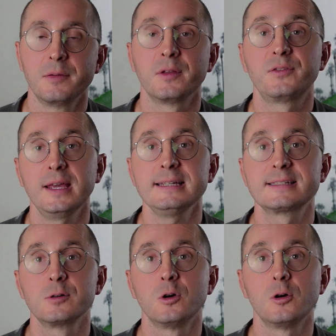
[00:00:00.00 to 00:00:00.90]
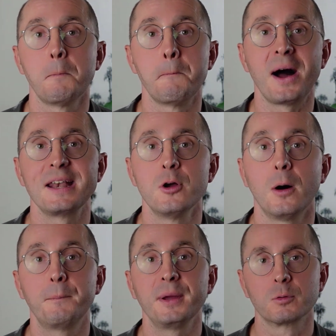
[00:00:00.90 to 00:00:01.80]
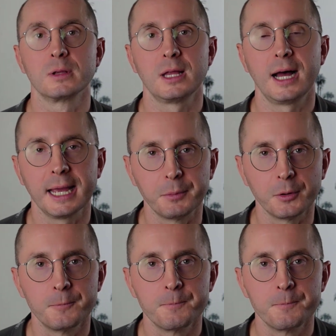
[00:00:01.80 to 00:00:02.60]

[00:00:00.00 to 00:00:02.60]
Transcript: the T-score might not be reliable.